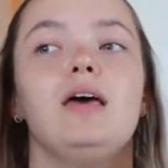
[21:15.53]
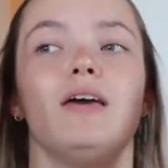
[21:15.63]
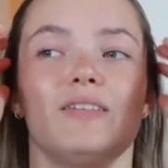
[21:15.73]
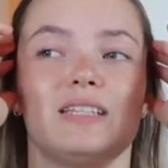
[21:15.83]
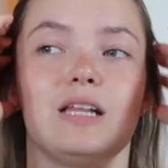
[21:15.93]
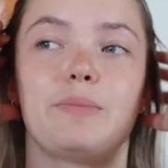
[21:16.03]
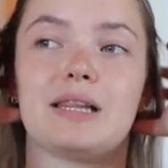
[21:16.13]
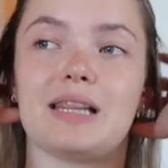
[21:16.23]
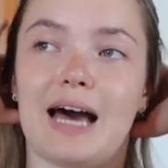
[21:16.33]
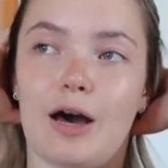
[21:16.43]
if it's a little
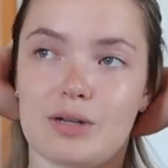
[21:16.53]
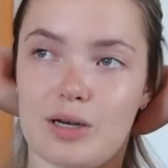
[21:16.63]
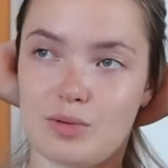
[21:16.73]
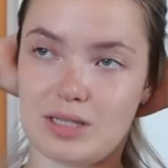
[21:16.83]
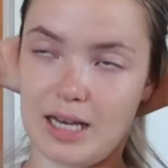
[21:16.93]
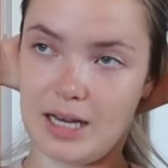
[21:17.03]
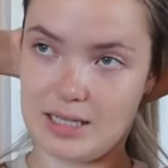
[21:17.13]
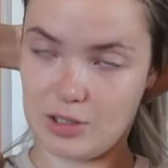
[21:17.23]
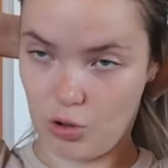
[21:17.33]
bit loud outside